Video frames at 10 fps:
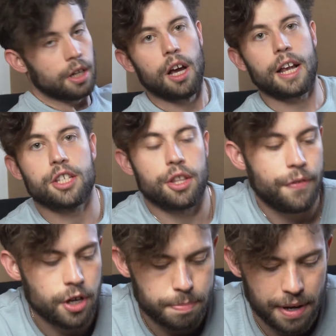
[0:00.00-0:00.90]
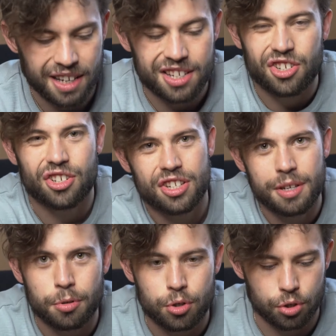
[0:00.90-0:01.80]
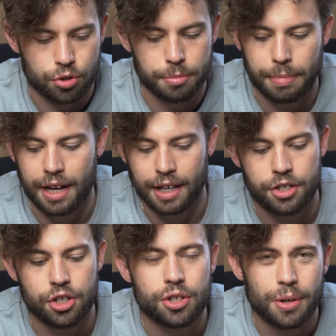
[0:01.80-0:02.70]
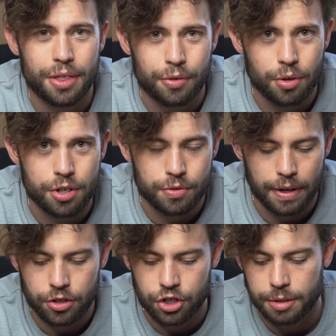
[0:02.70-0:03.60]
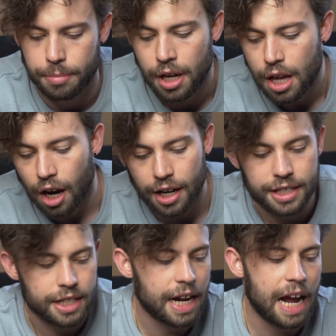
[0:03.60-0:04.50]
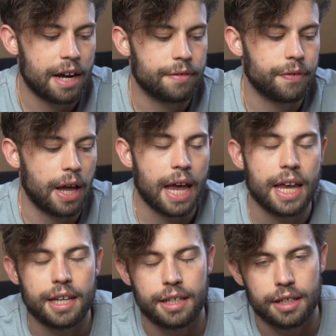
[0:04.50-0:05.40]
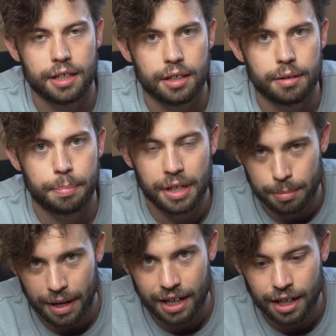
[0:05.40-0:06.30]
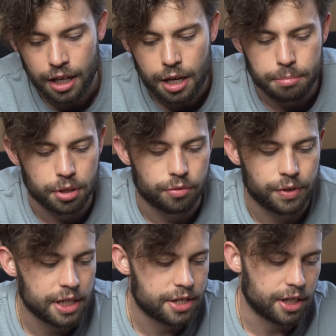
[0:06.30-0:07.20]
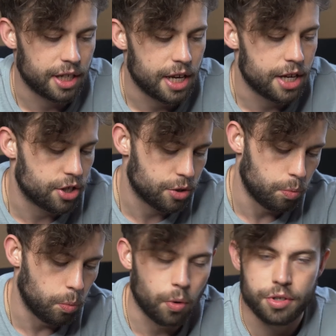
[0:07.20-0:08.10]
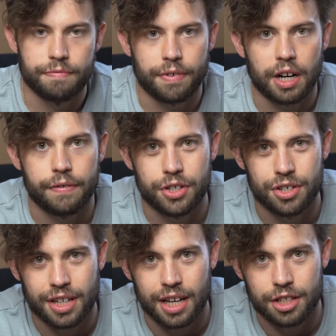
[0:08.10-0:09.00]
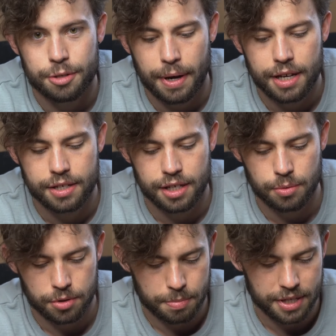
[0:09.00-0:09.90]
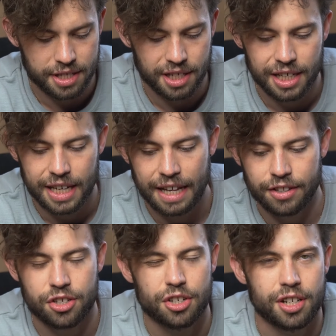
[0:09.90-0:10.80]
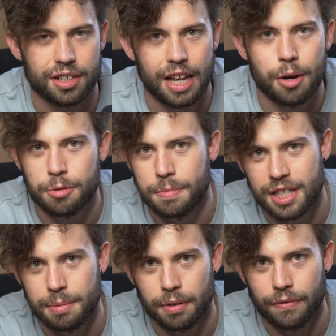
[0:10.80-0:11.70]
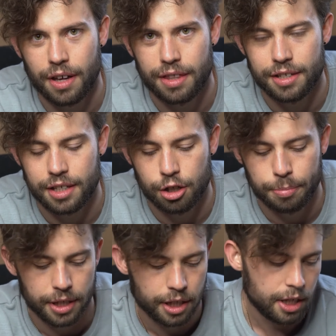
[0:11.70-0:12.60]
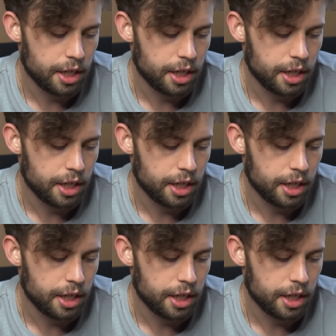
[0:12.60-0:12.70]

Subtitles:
Okay, so the first bag is just a simple drawstring bag. It's just so I can throw this around the gym. I did have a bigger bag, but realistically it just wasn't very efficient to get in the space. It was a bit silly, and this just helps me simplify things a little bit.